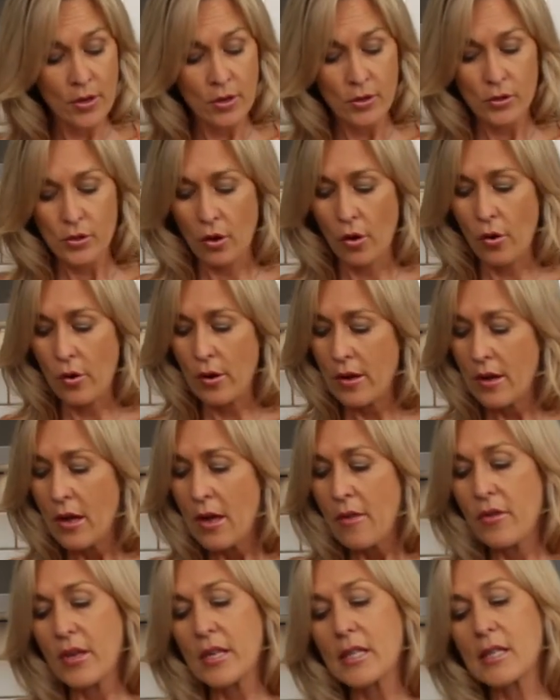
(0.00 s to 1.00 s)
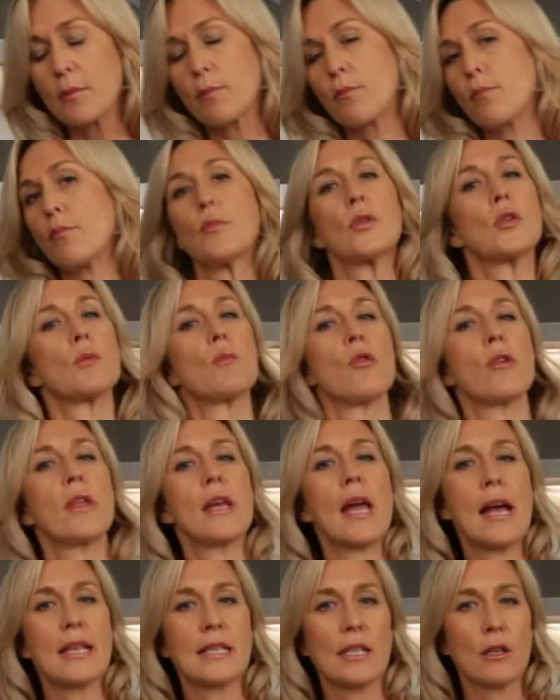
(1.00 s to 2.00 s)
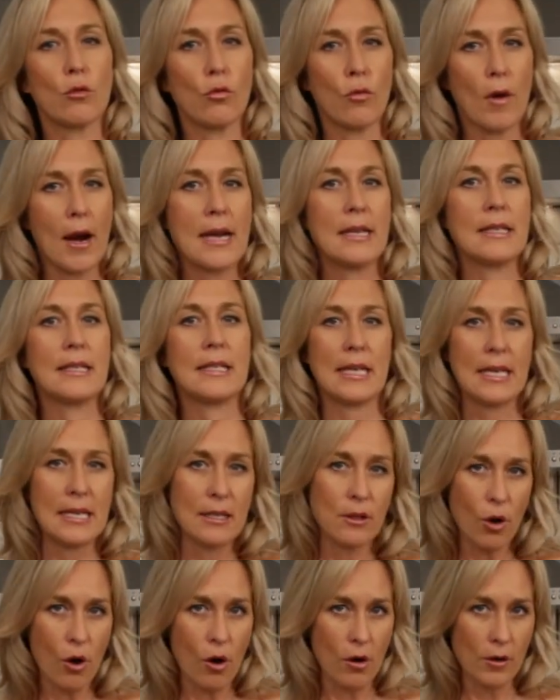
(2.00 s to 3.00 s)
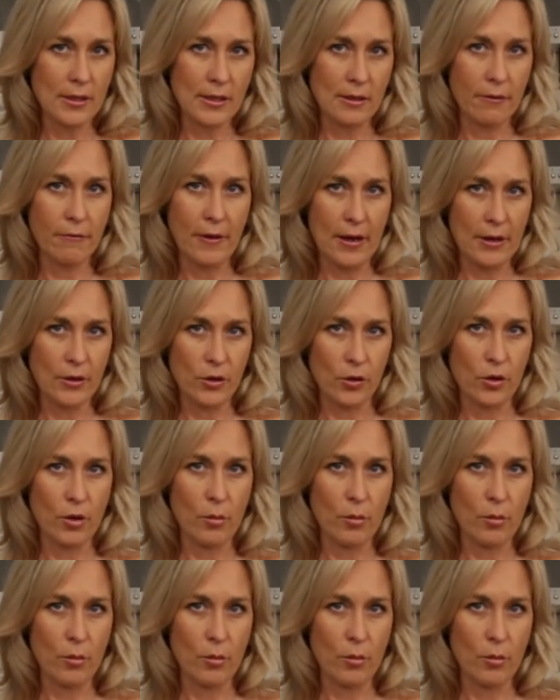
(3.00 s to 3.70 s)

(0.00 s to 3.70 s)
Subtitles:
So this smoothie has a great detox effect on